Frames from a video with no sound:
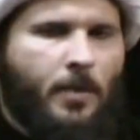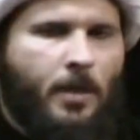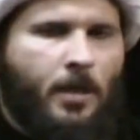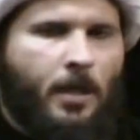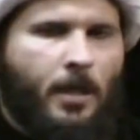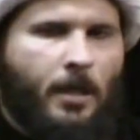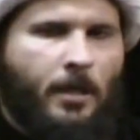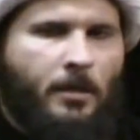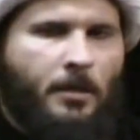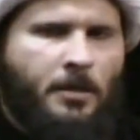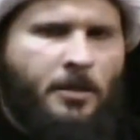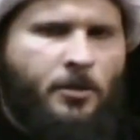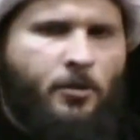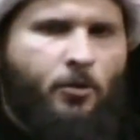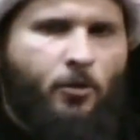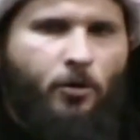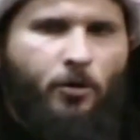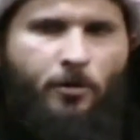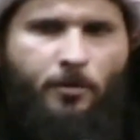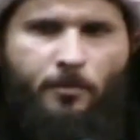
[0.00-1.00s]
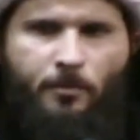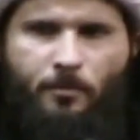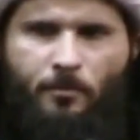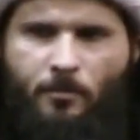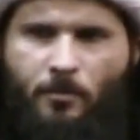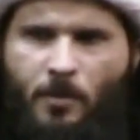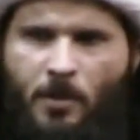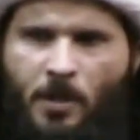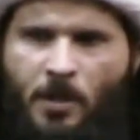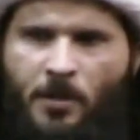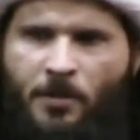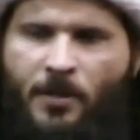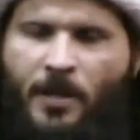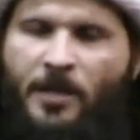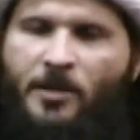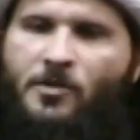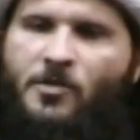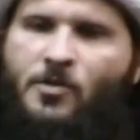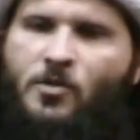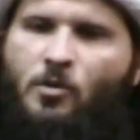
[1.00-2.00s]
a leader that
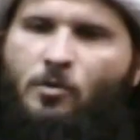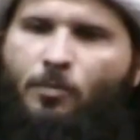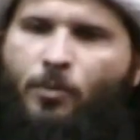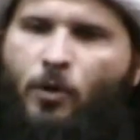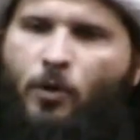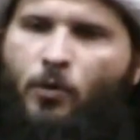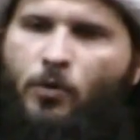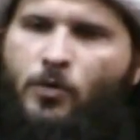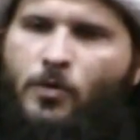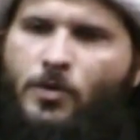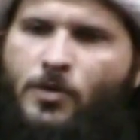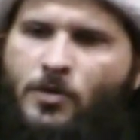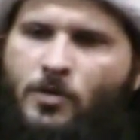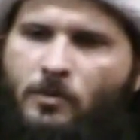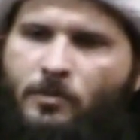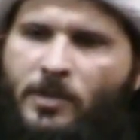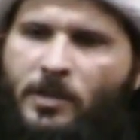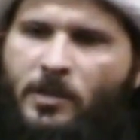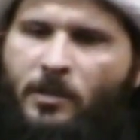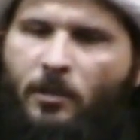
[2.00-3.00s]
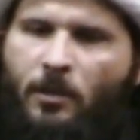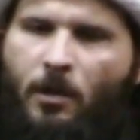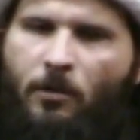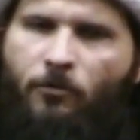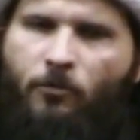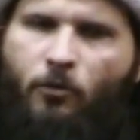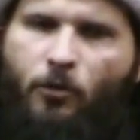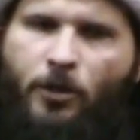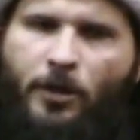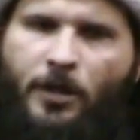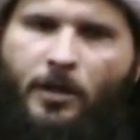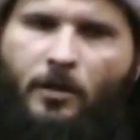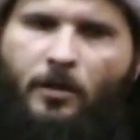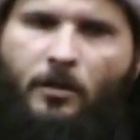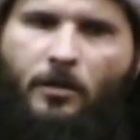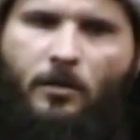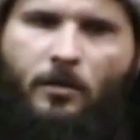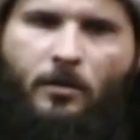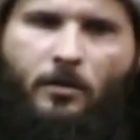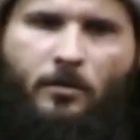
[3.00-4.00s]
is supposed to be
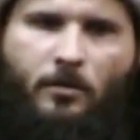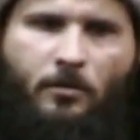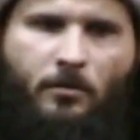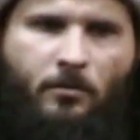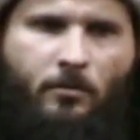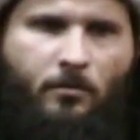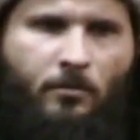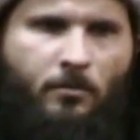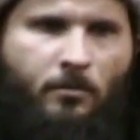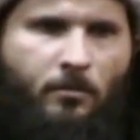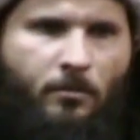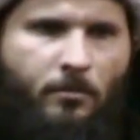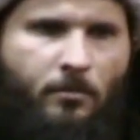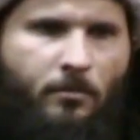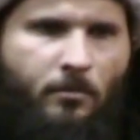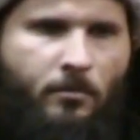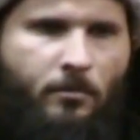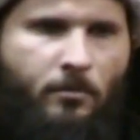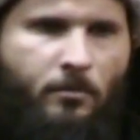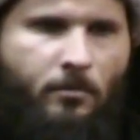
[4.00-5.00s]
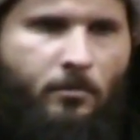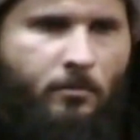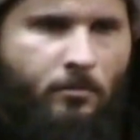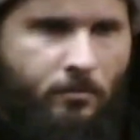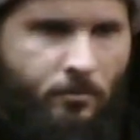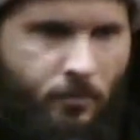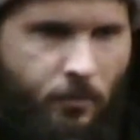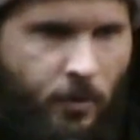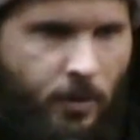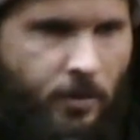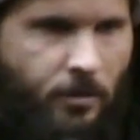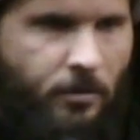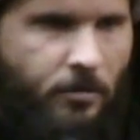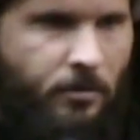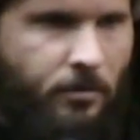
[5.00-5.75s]
governing, right?